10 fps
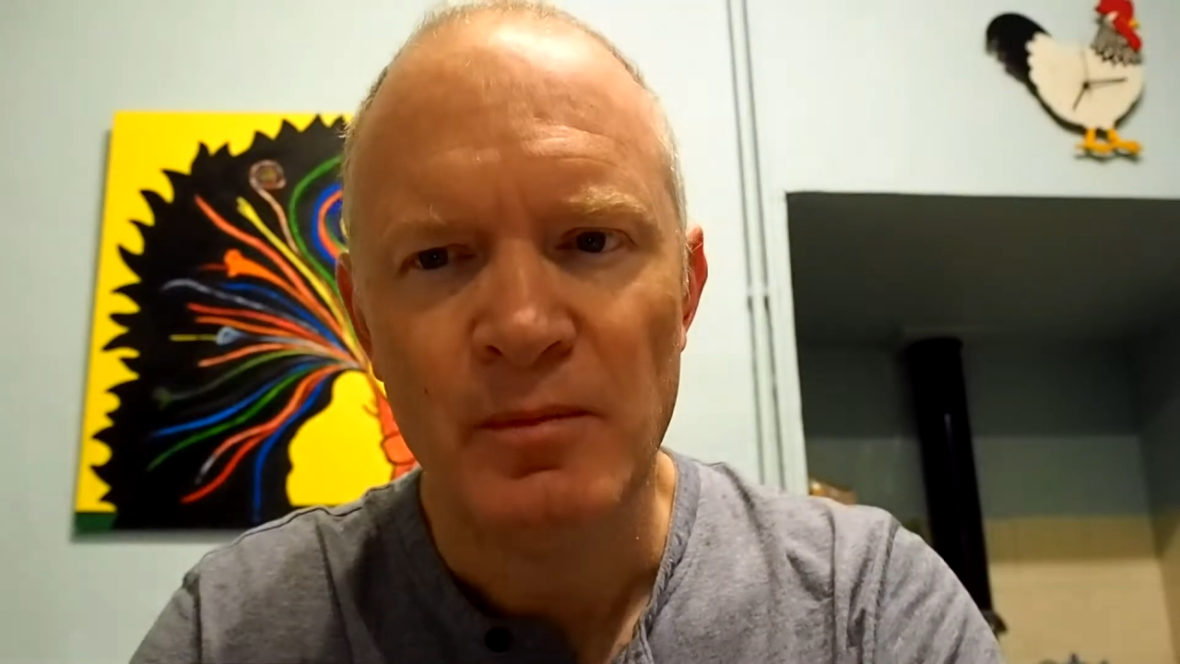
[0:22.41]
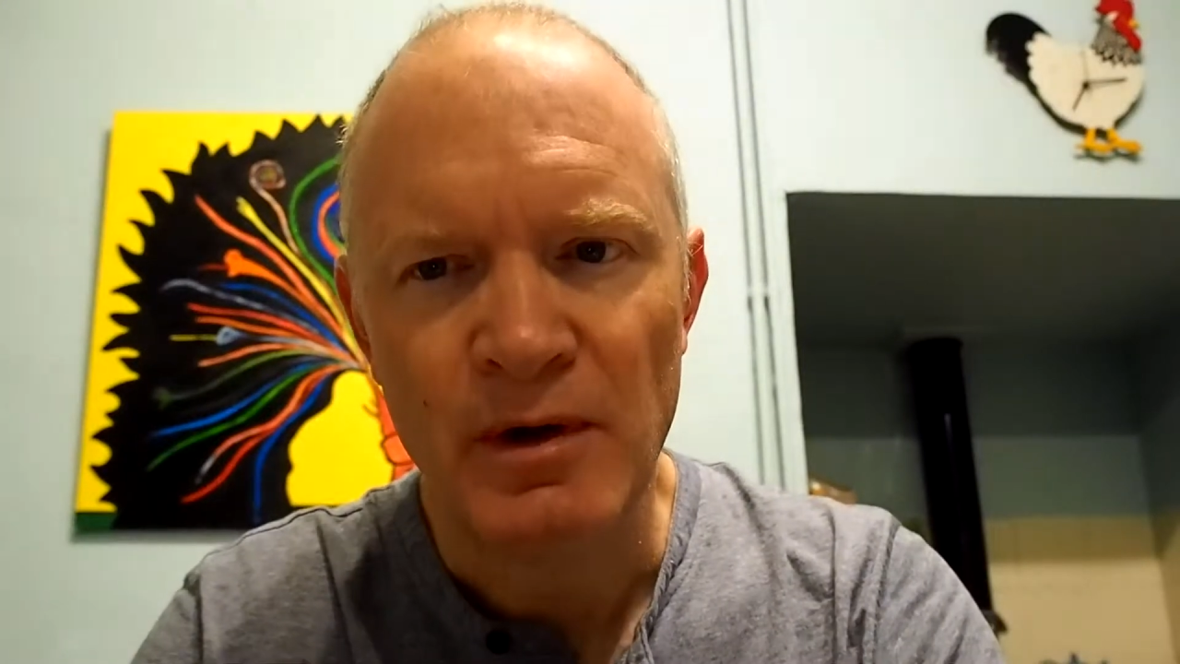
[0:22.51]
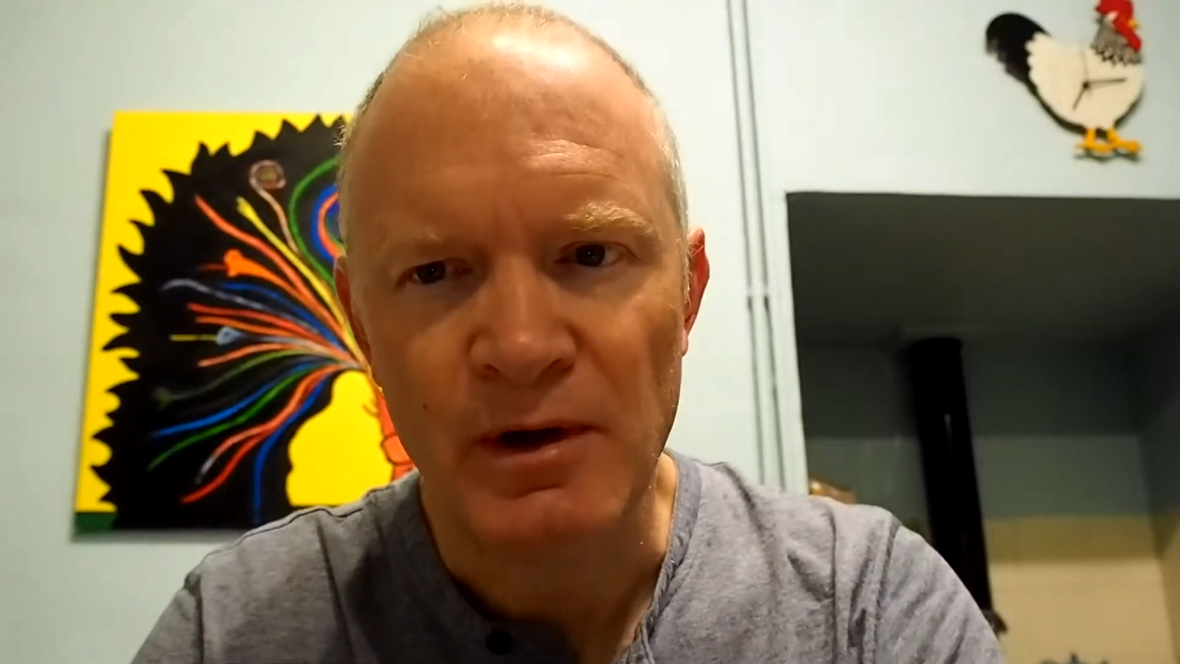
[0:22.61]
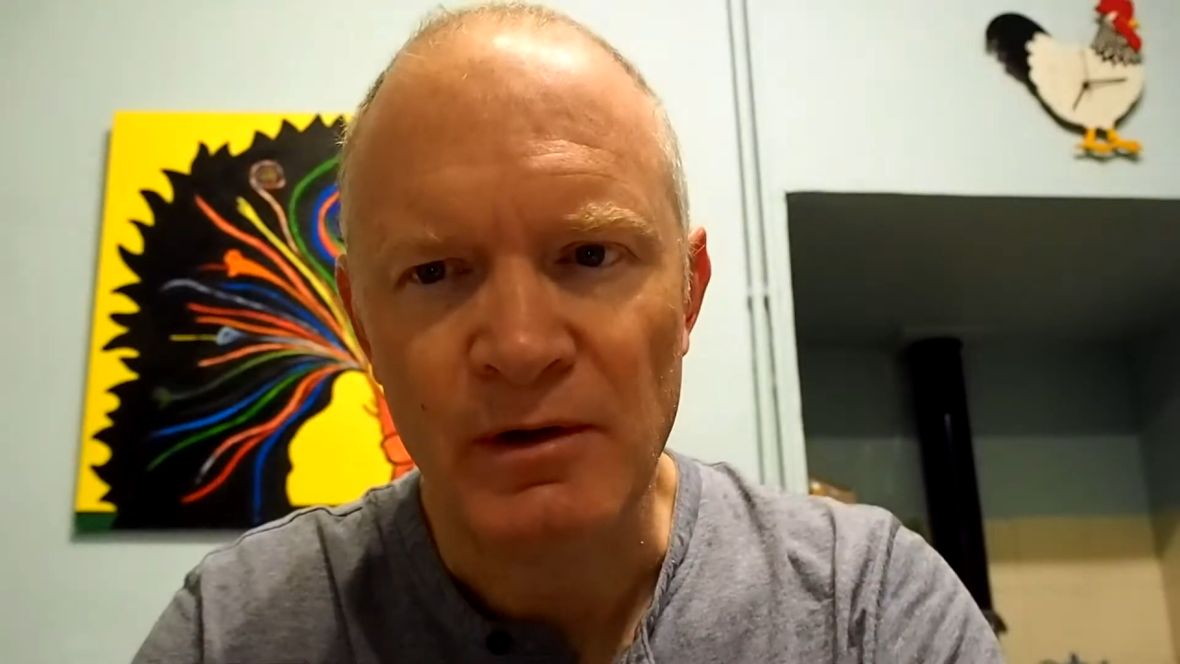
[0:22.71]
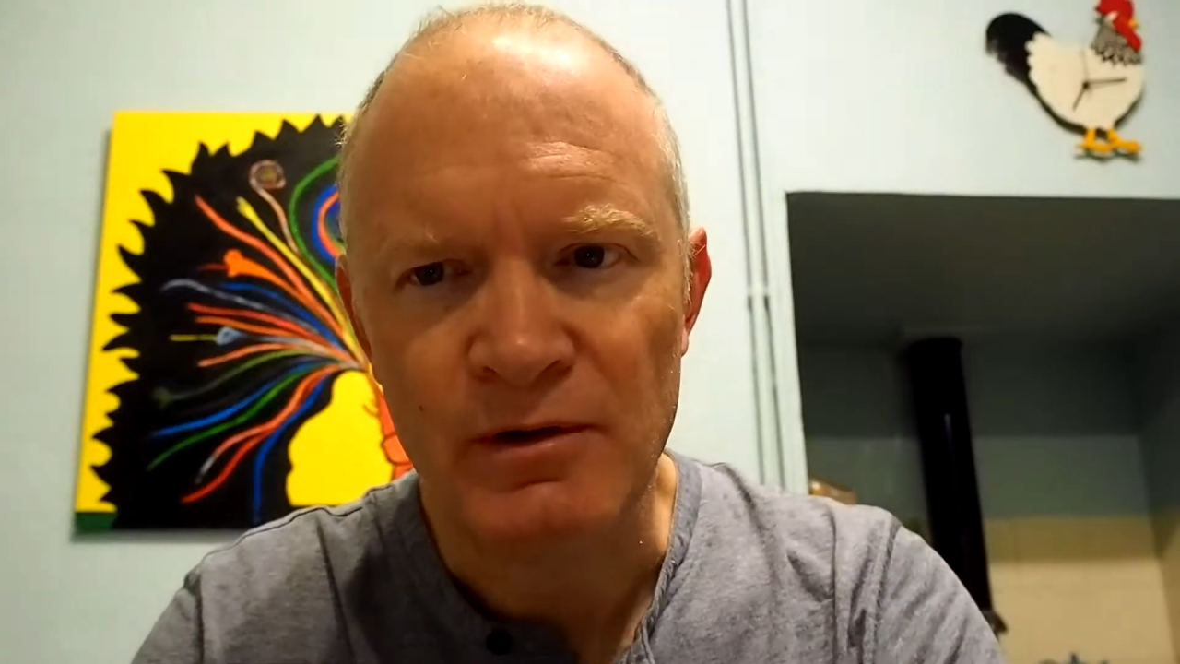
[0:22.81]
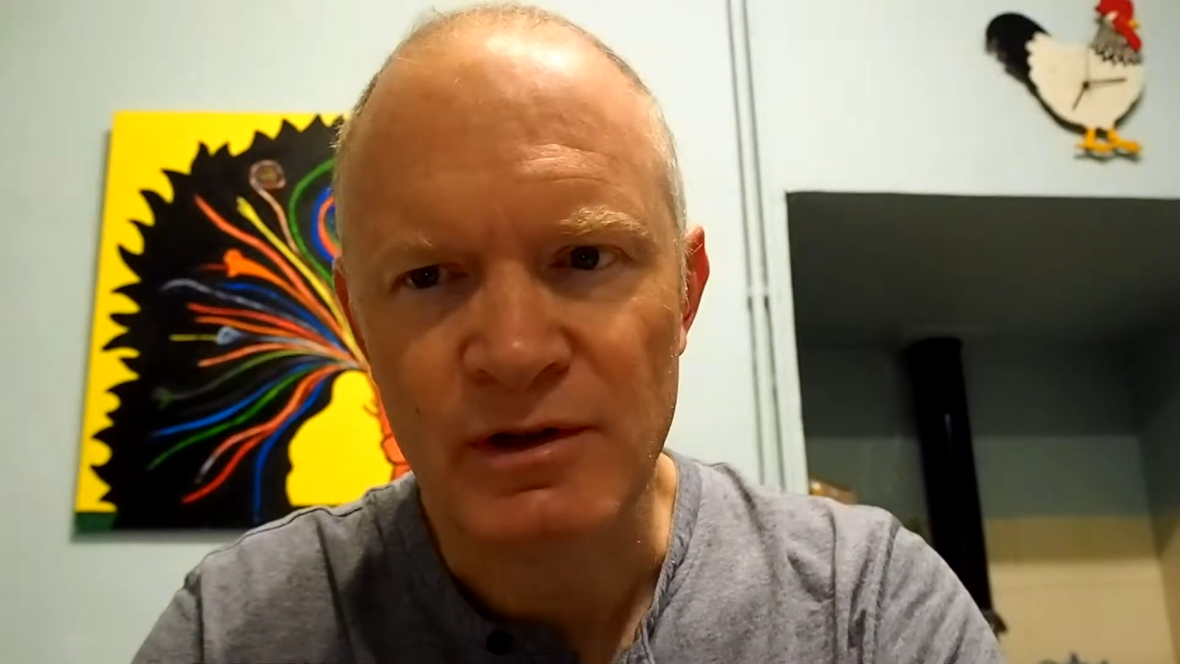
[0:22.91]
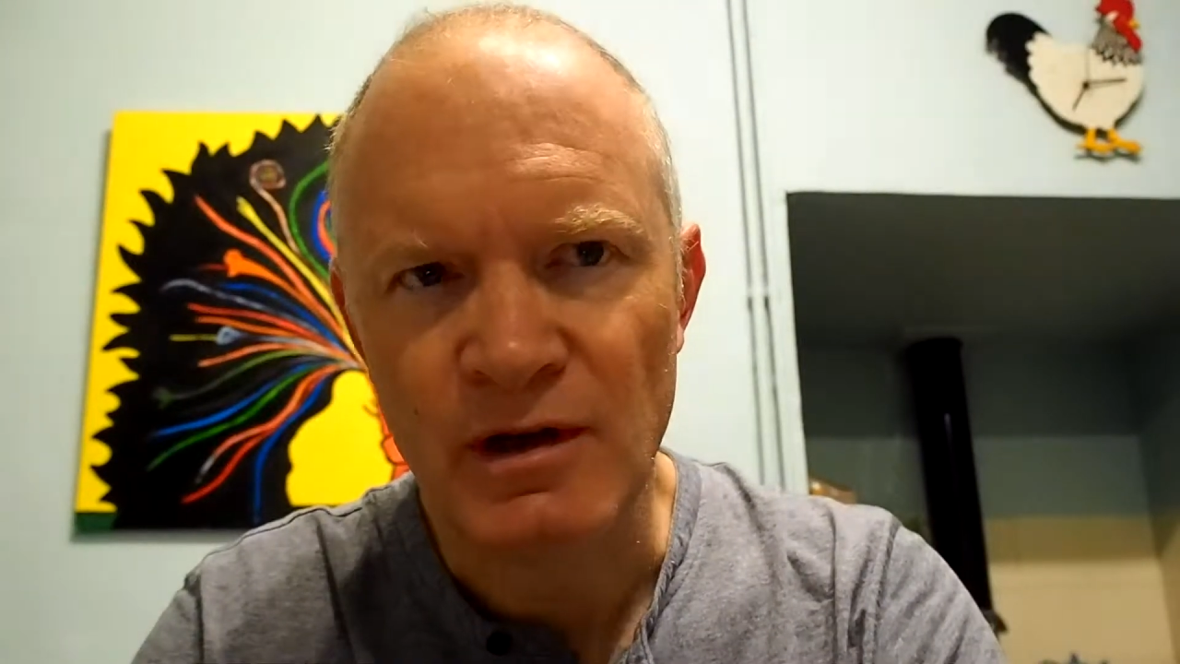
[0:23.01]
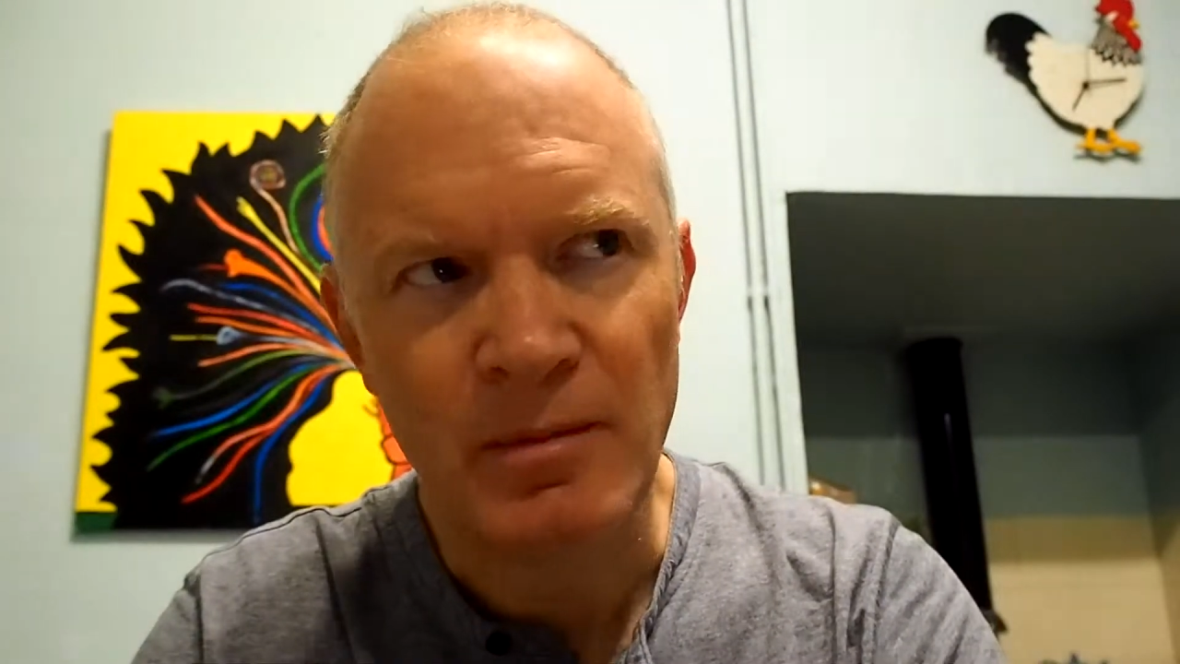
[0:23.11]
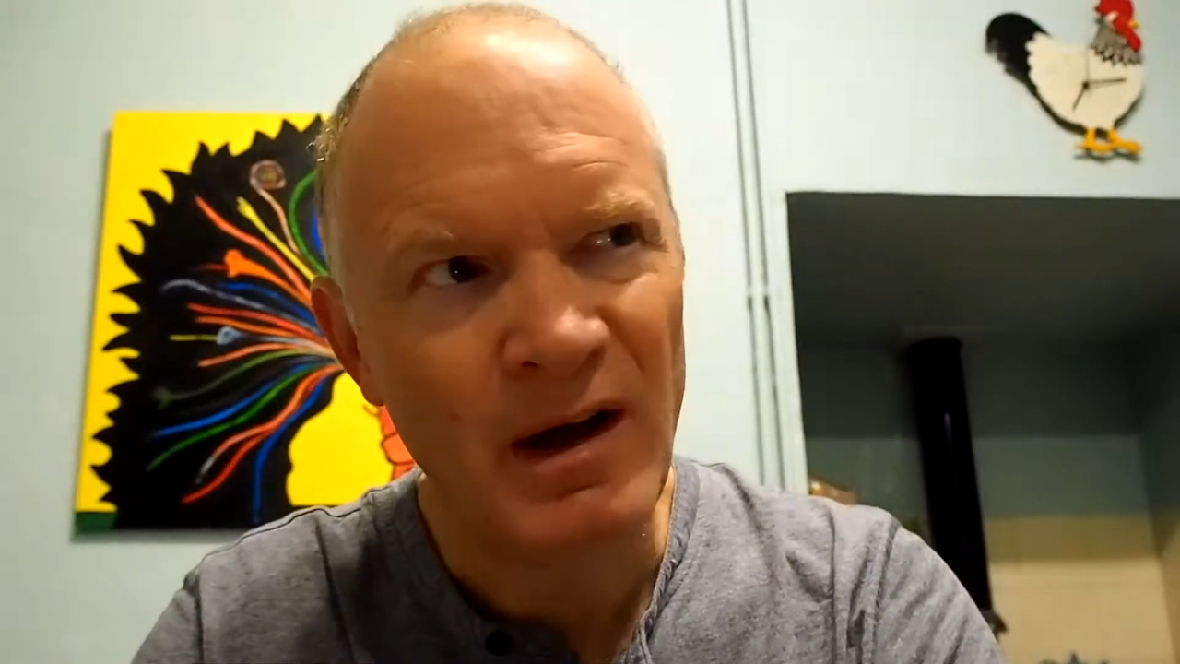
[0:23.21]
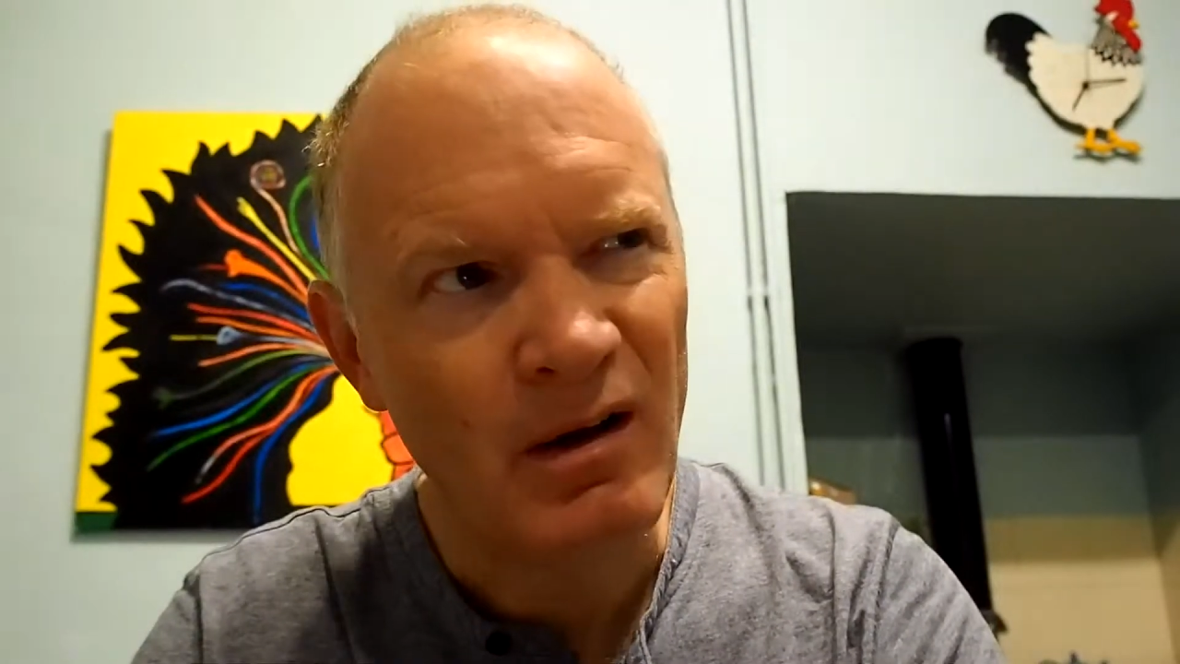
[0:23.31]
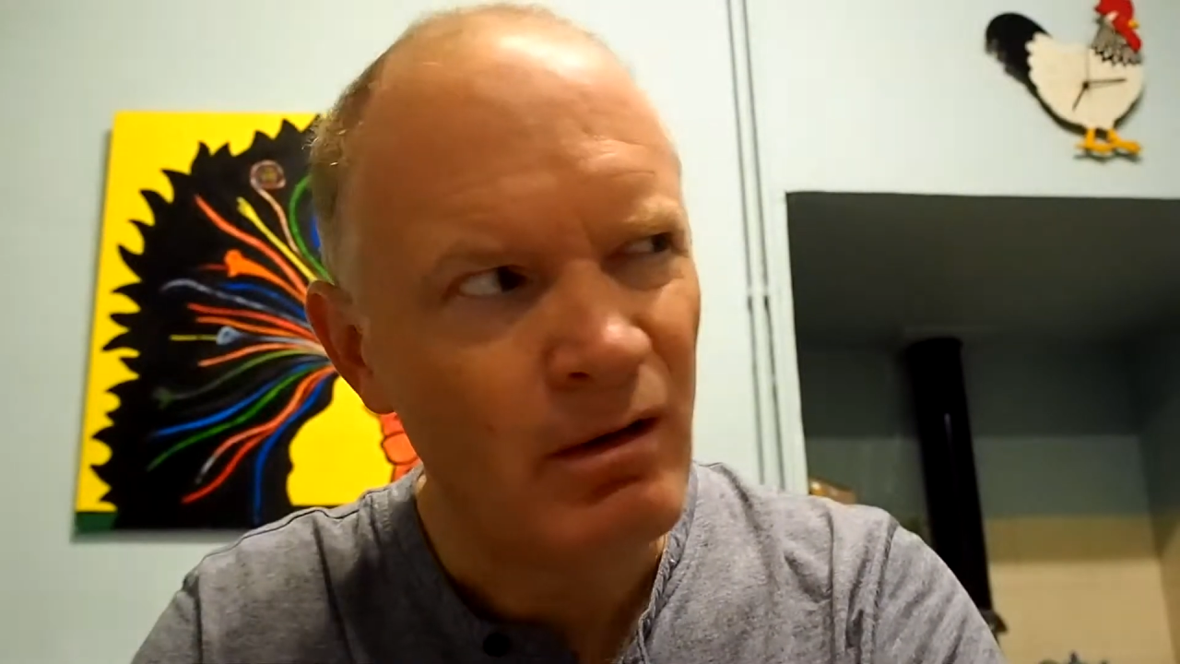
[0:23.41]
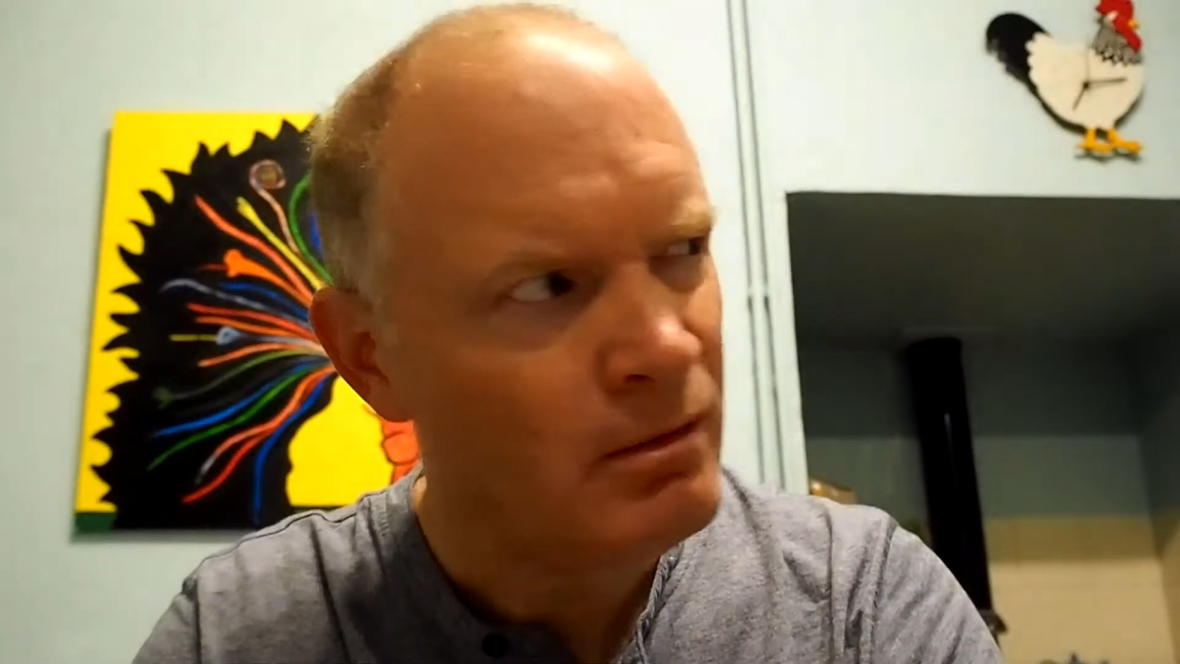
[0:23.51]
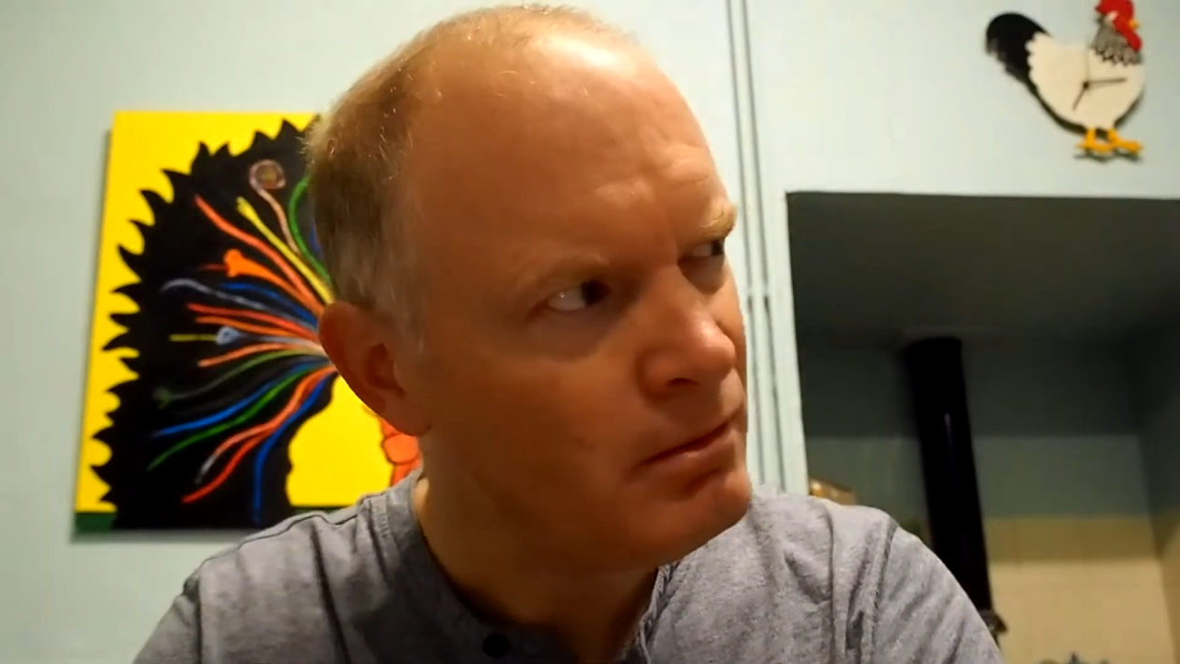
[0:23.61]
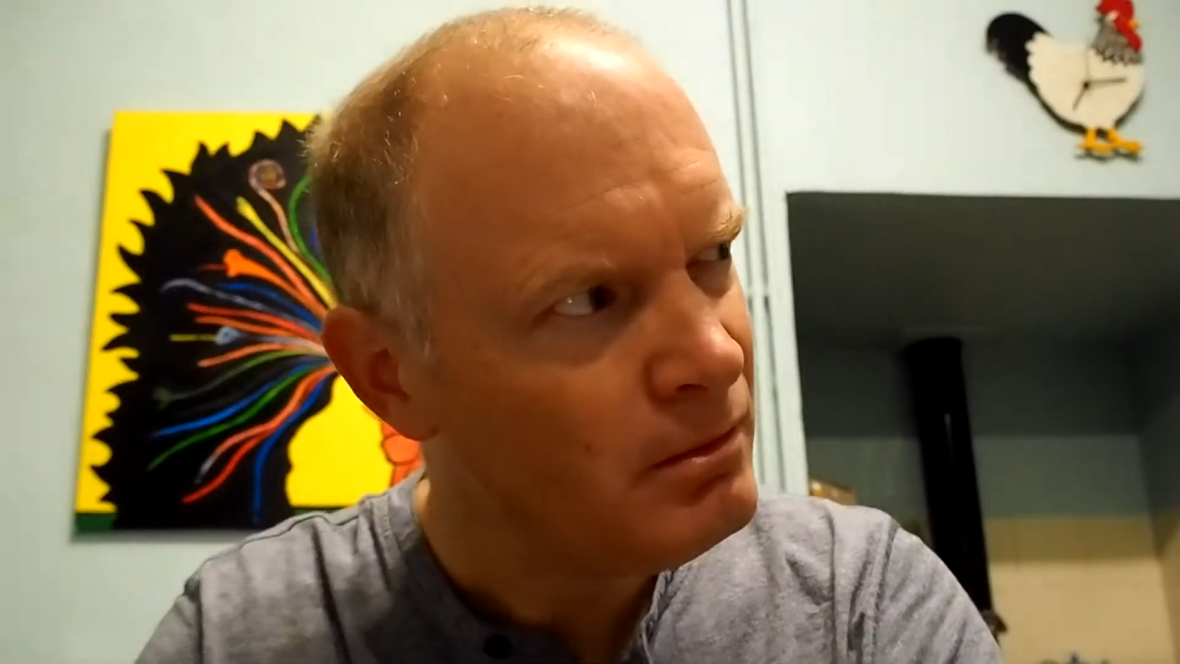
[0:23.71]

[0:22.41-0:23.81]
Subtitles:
pill till about,